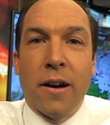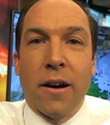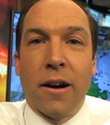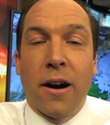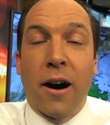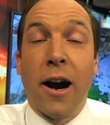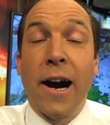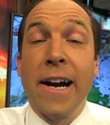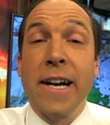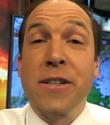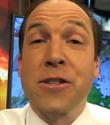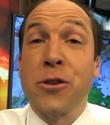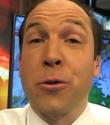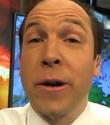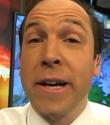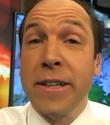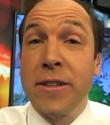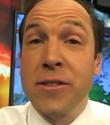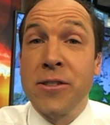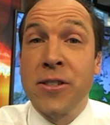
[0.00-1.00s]
All right, it's
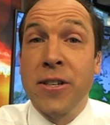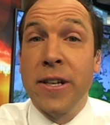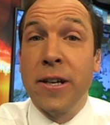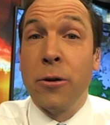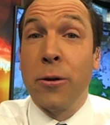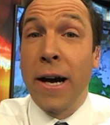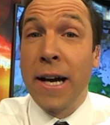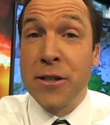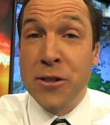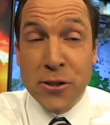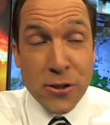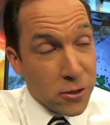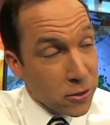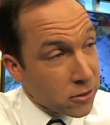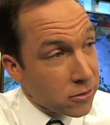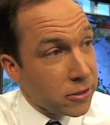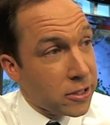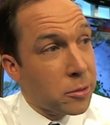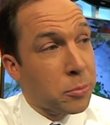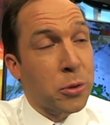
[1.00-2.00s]
great to see you. I
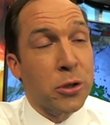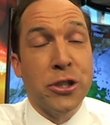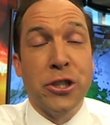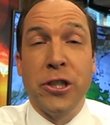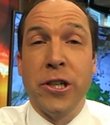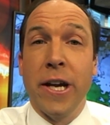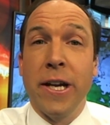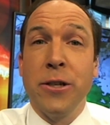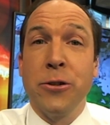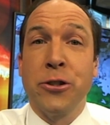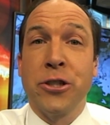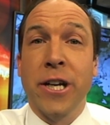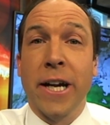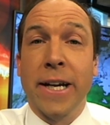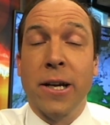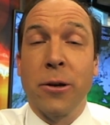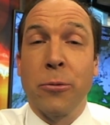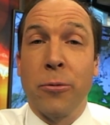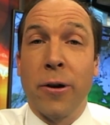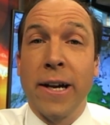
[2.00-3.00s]
certainly appreciate you
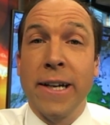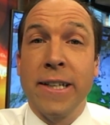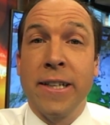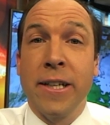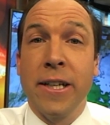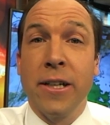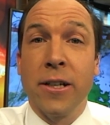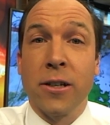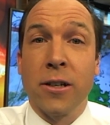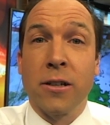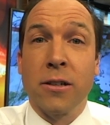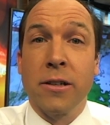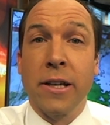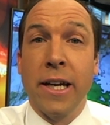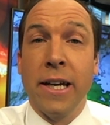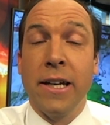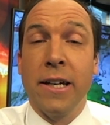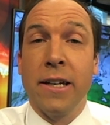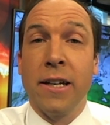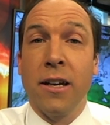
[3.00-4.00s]
checking right here
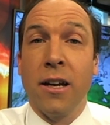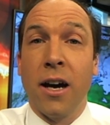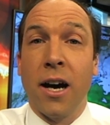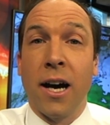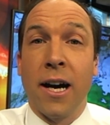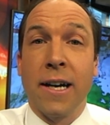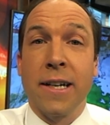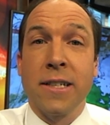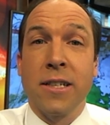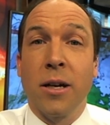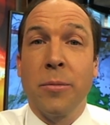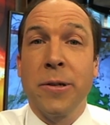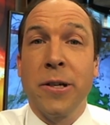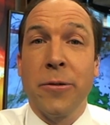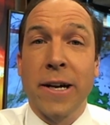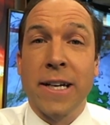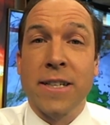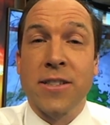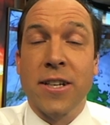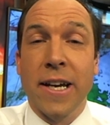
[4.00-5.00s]
in on
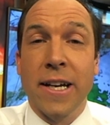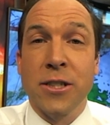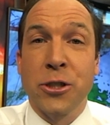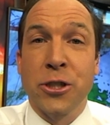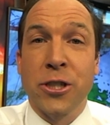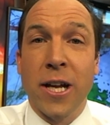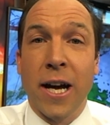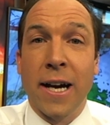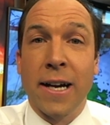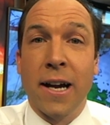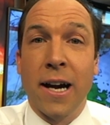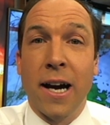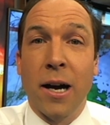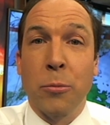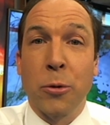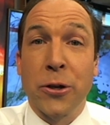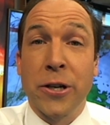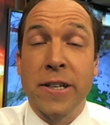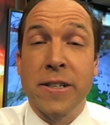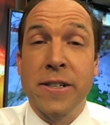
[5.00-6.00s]
WXEdge.com.
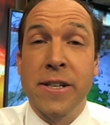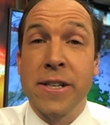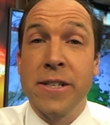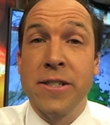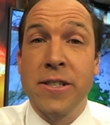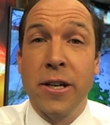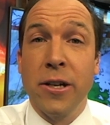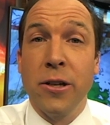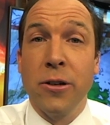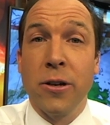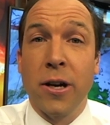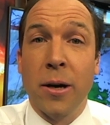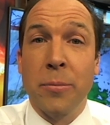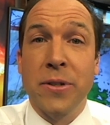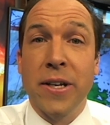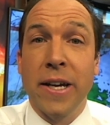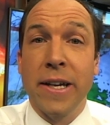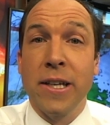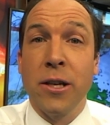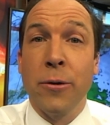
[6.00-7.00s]
We're going to continue to
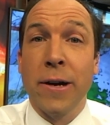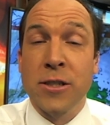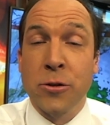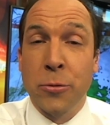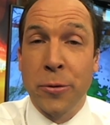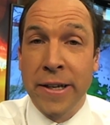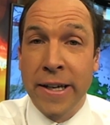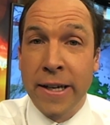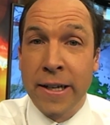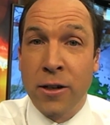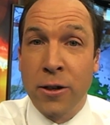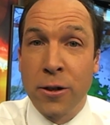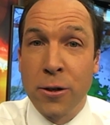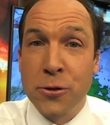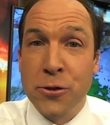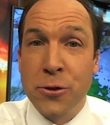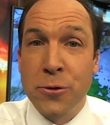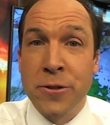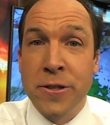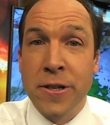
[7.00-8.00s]
update you as we get
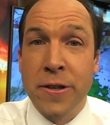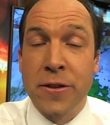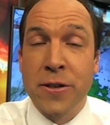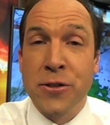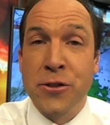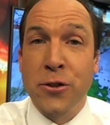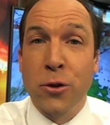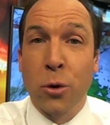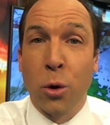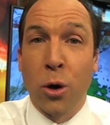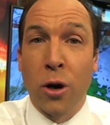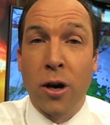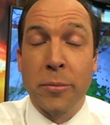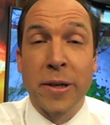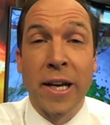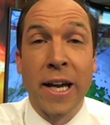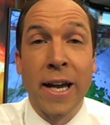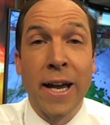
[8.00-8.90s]
closer to the storm.